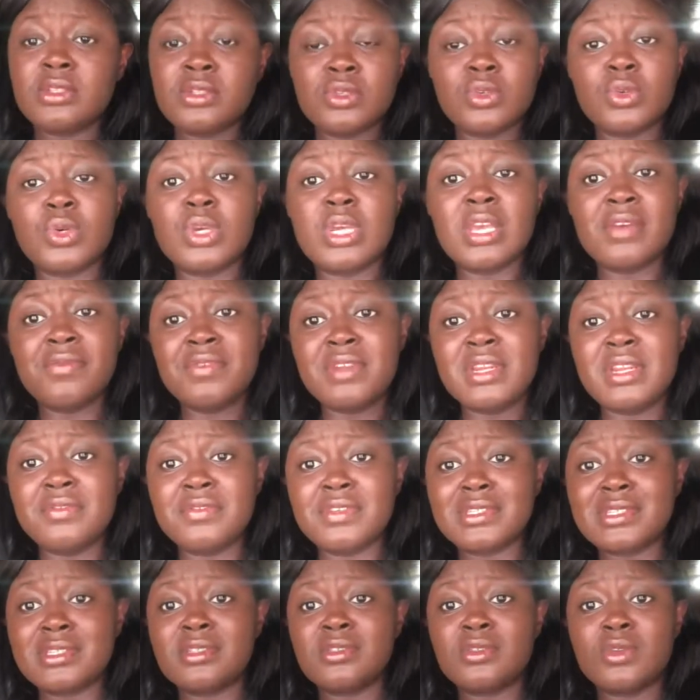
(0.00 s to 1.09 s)
So even if
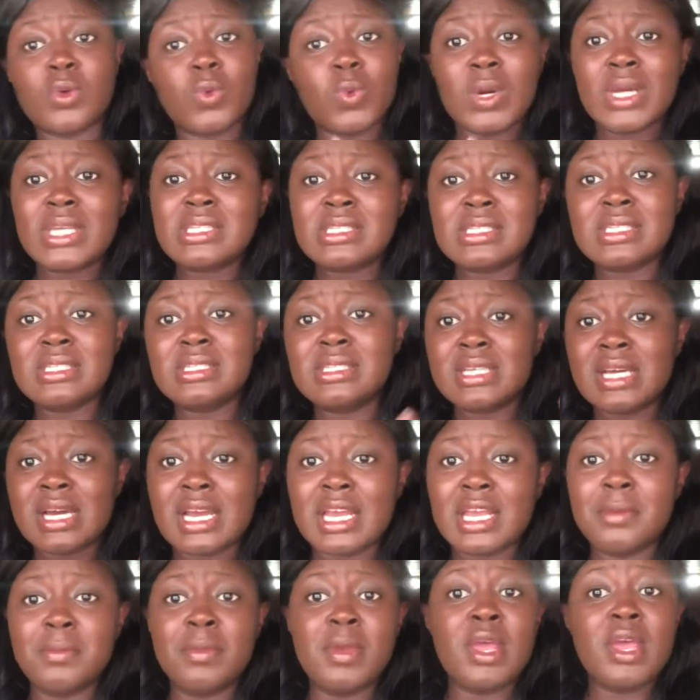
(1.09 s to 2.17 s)
it is not WASI
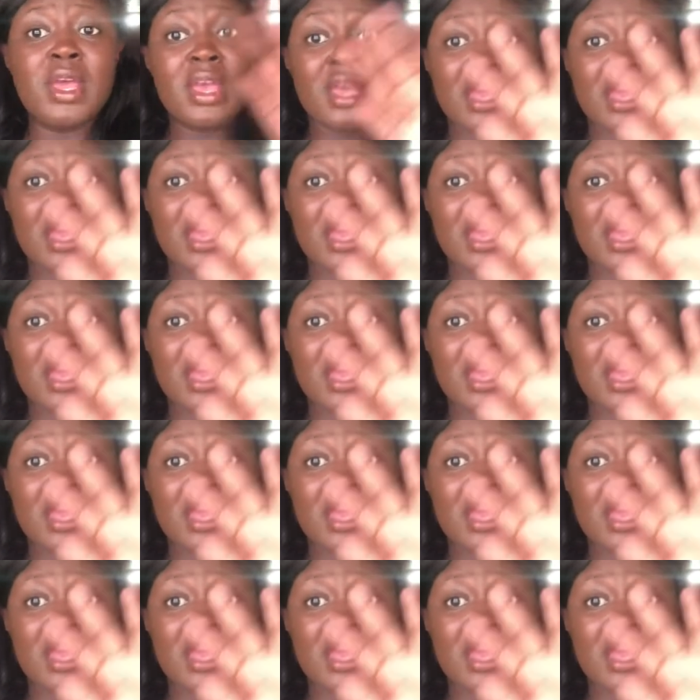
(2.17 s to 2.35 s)
time,